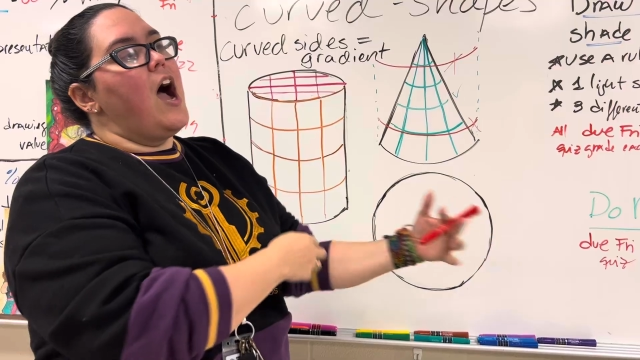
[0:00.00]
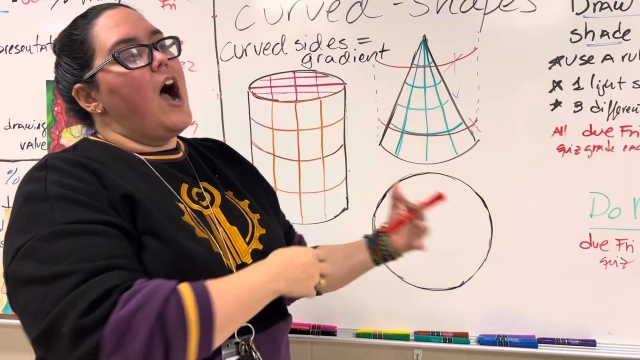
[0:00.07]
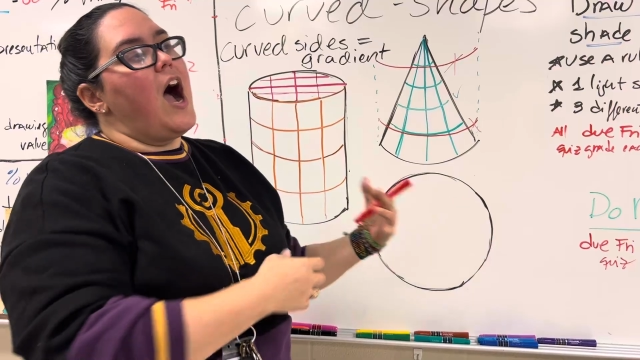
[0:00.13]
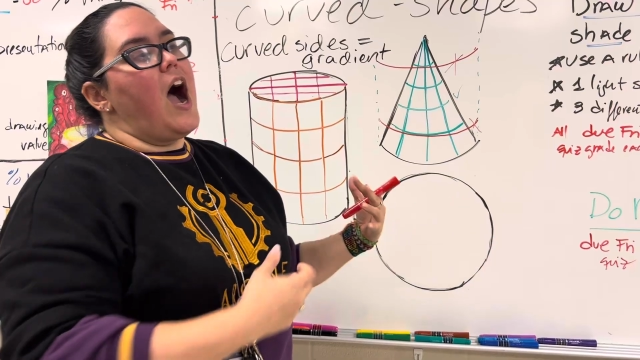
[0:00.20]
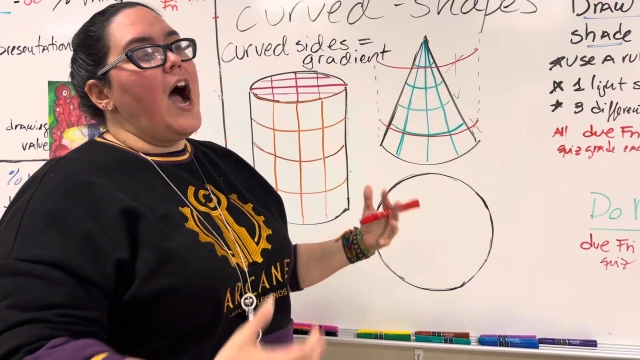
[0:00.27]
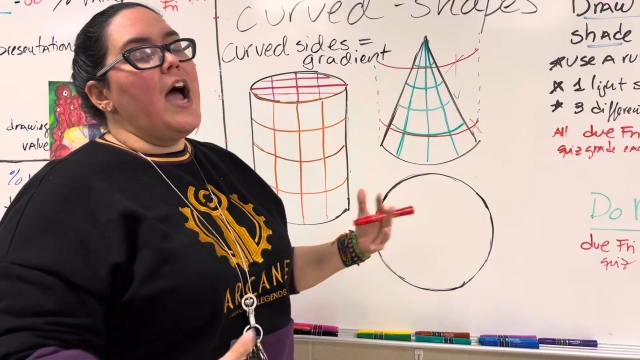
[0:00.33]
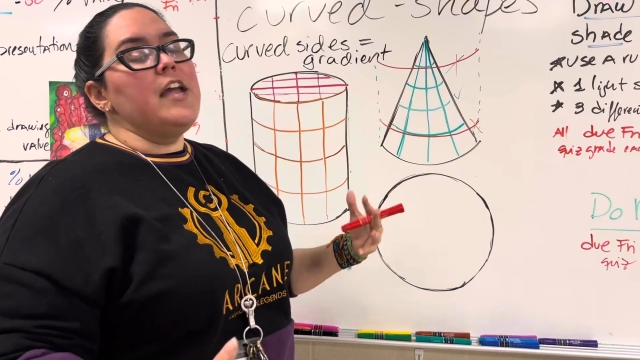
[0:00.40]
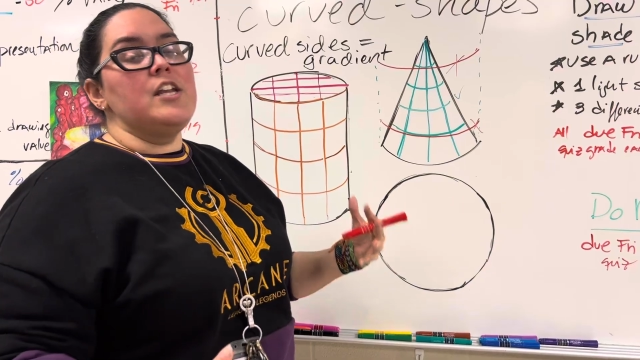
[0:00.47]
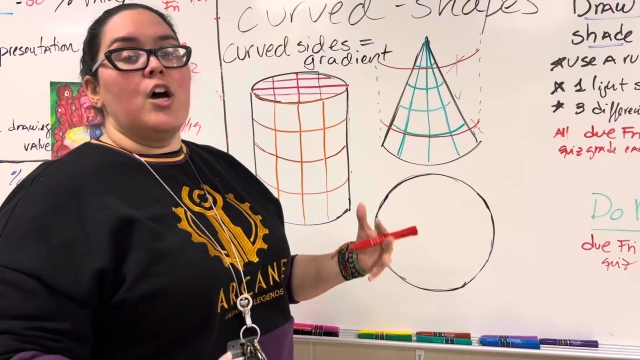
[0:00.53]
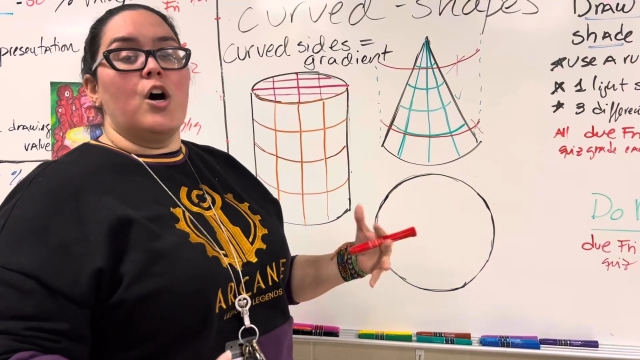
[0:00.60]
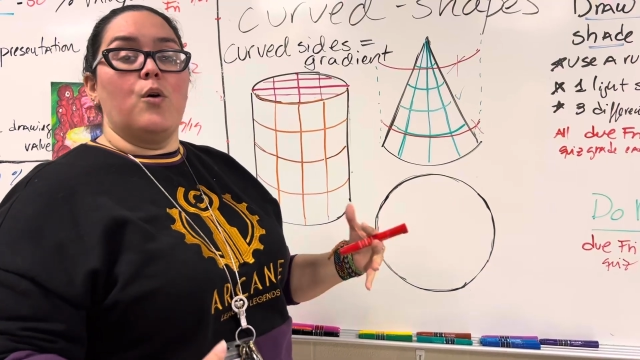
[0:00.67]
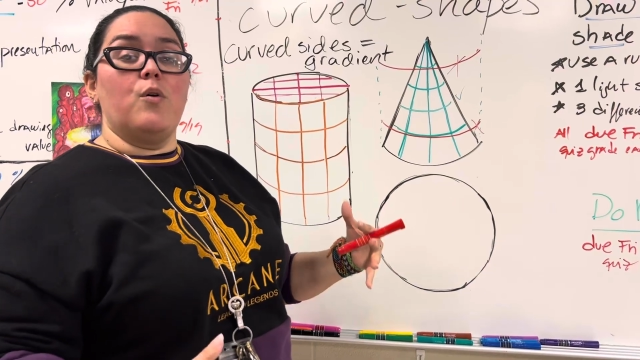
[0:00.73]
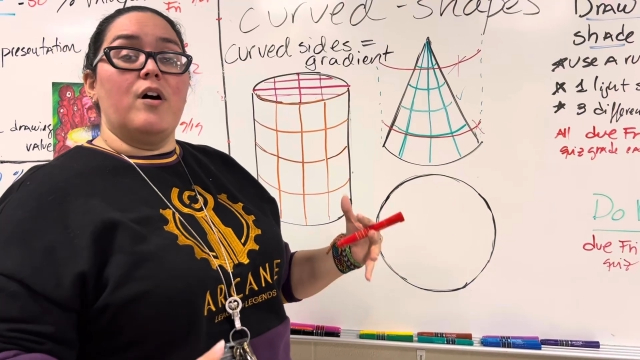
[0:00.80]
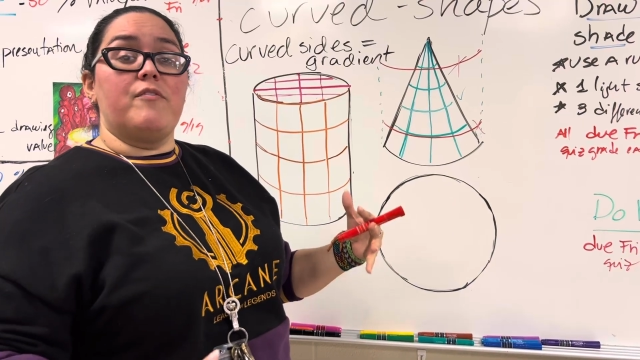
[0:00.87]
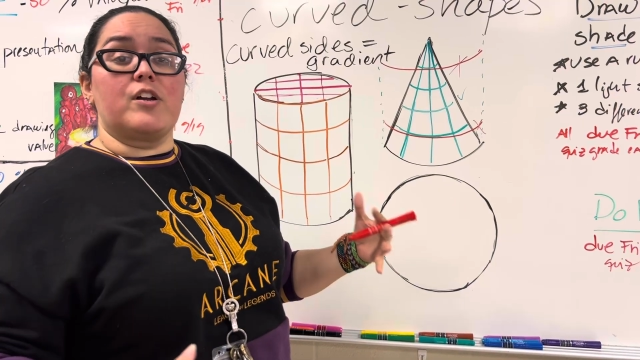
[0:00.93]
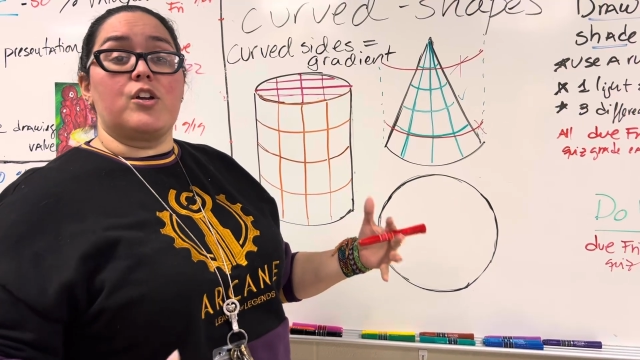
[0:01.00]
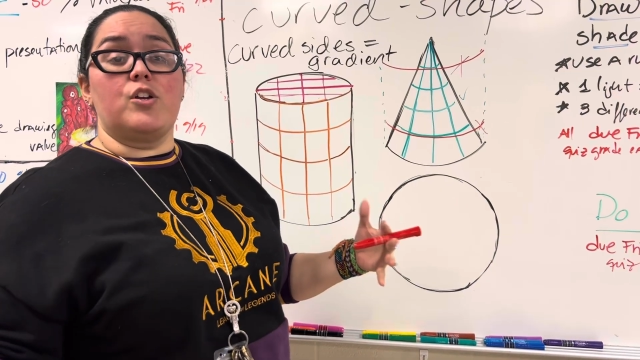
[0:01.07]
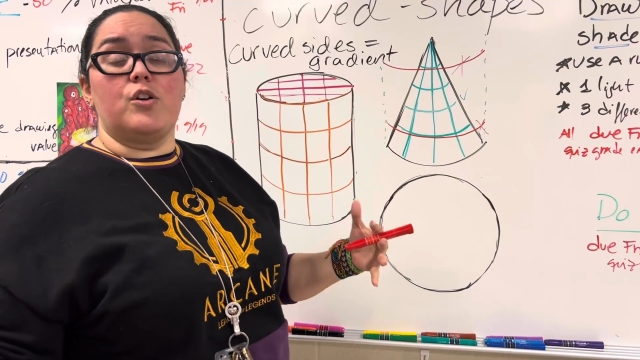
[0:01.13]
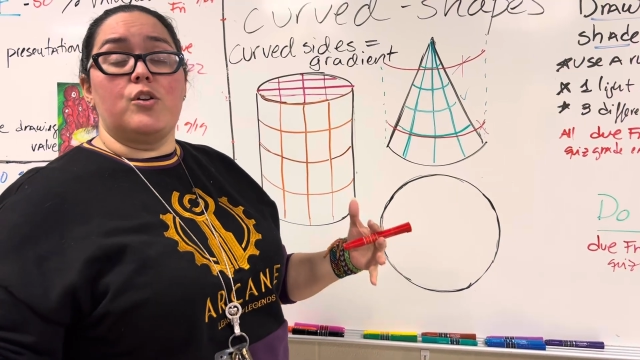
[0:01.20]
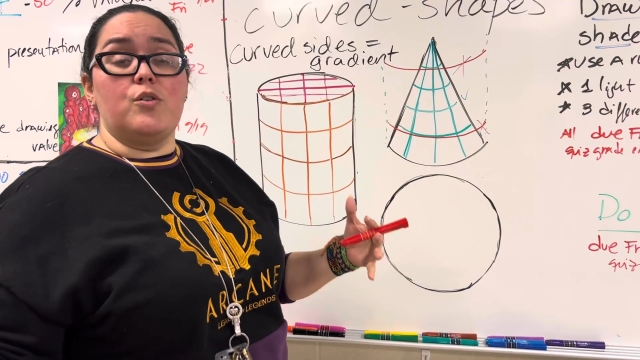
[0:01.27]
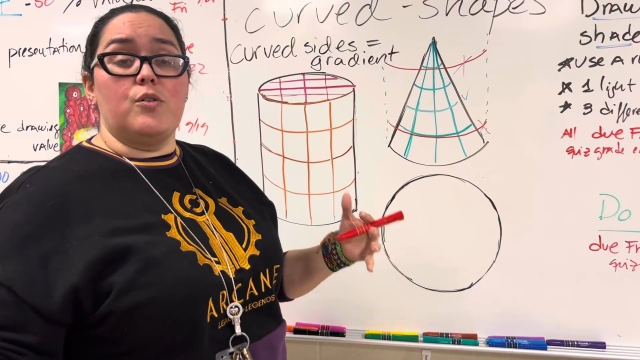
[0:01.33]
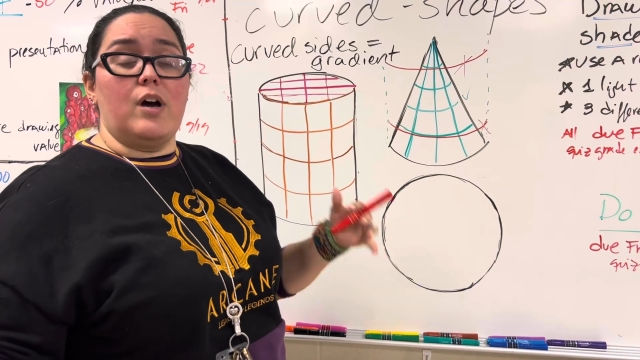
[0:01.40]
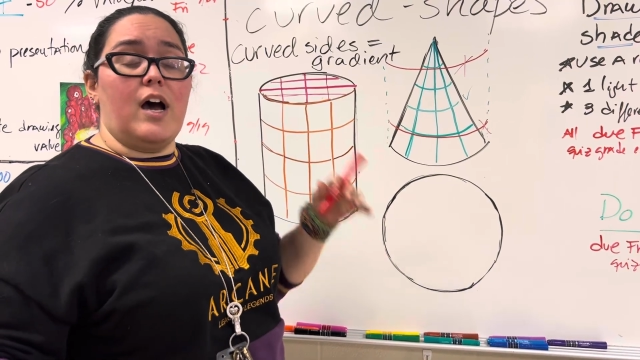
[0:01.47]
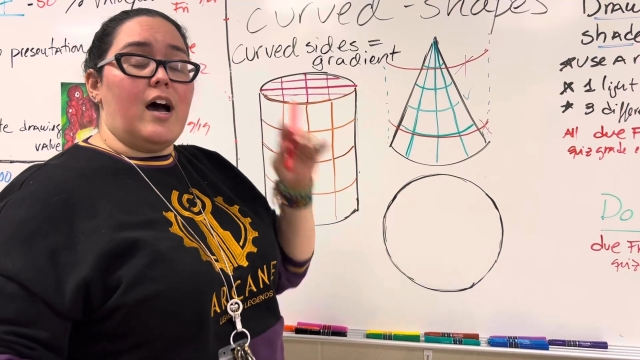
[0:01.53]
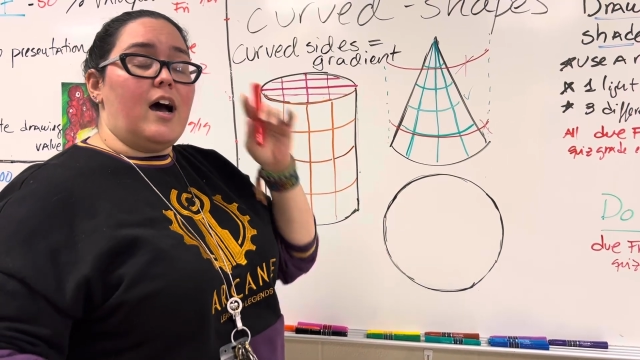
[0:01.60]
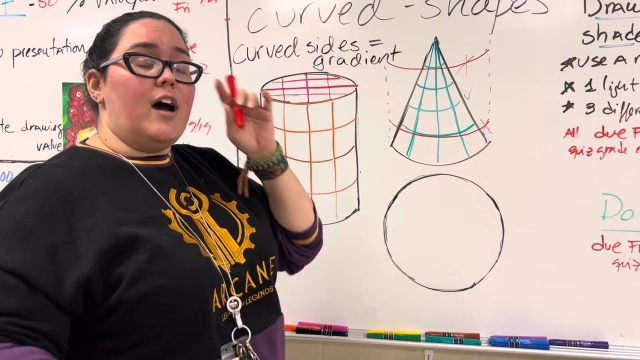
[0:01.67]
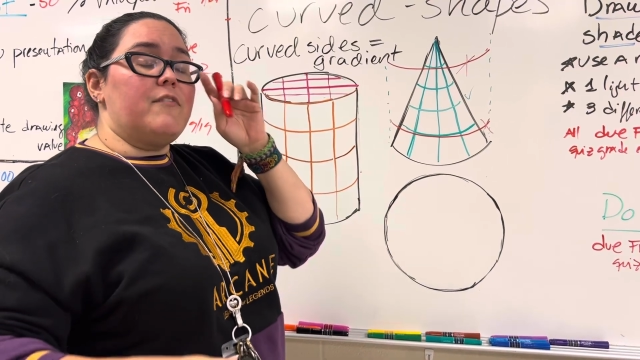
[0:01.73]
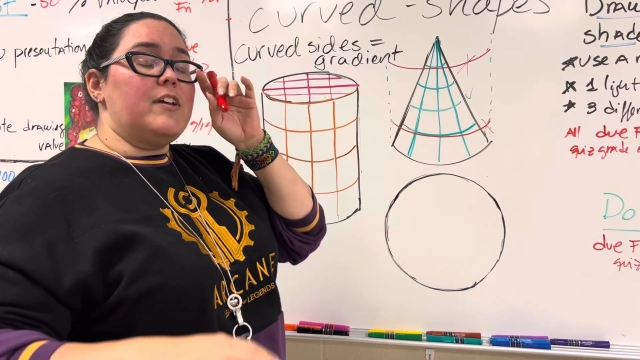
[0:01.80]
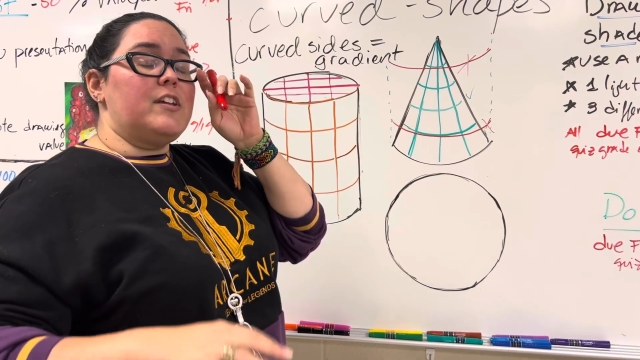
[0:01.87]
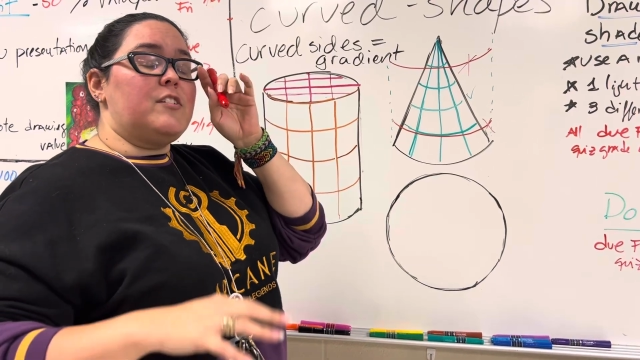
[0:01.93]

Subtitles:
I know of a